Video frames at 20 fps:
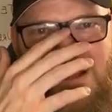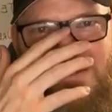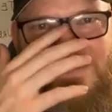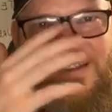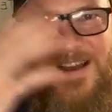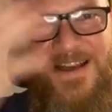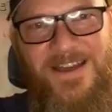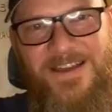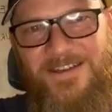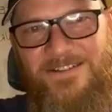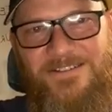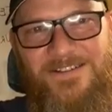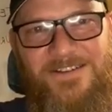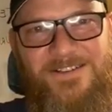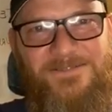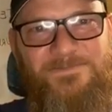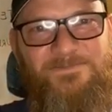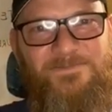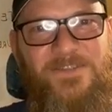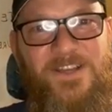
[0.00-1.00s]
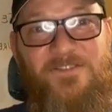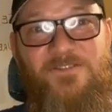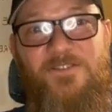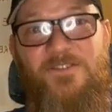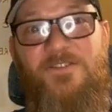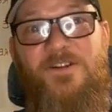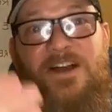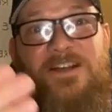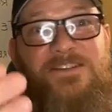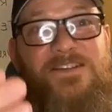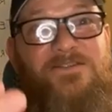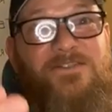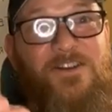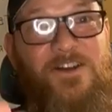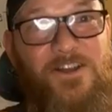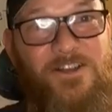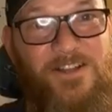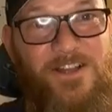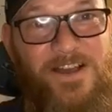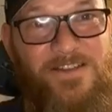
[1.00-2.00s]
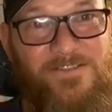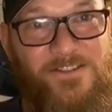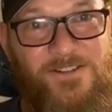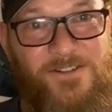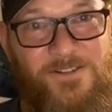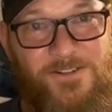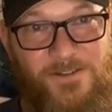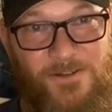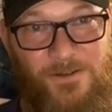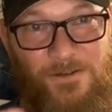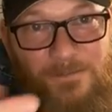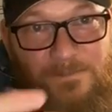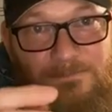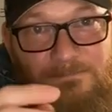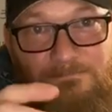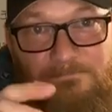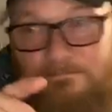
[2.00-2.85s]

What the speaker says: live. I don't know. If you guys have gone live and you know